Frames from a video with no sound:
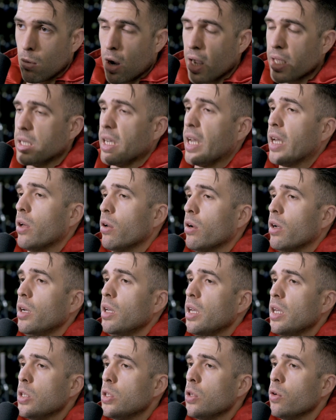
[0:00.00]
my take on it
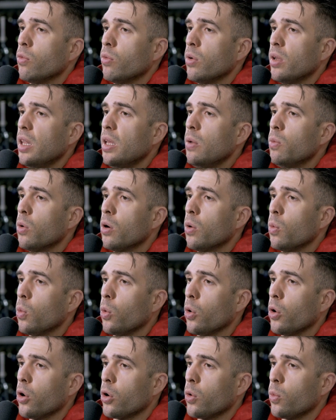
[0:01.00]
is you really want to
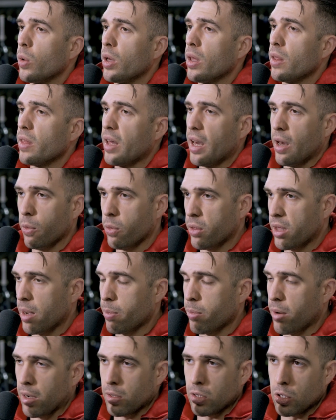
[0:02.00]
work with a healthcare
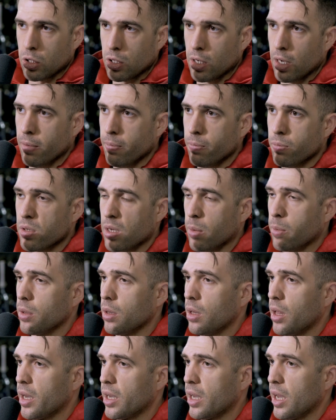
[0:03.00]
practitioner, someone
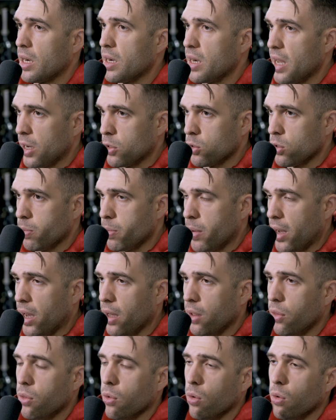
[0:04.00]
like a
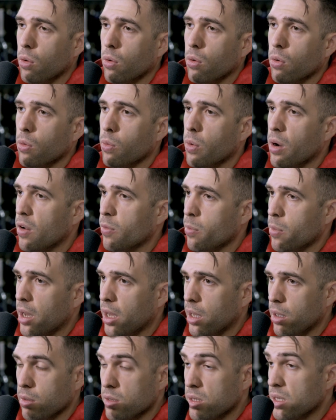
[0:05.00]
naturopath or one of
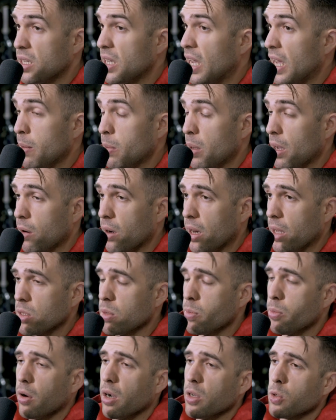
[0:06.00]
my team here at
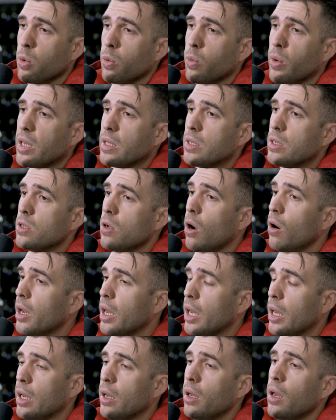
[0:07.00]
Enterprise, where we're
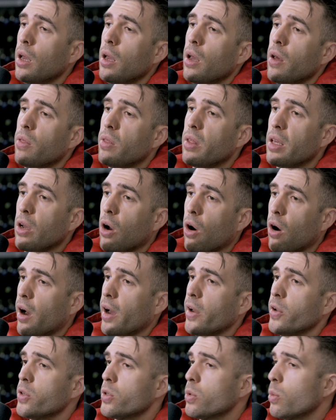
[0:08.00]
stocking the
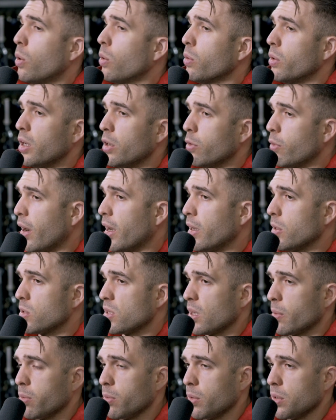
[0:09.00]
highest quality grade
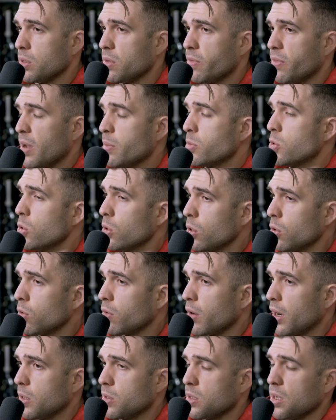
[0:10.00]
supplements, the pharmaceutical
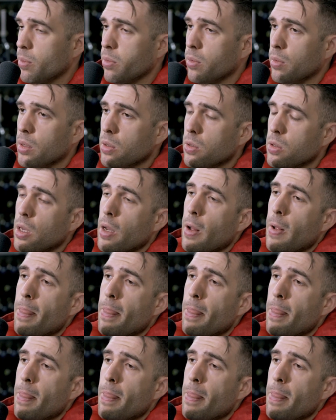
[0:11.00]
grade supplements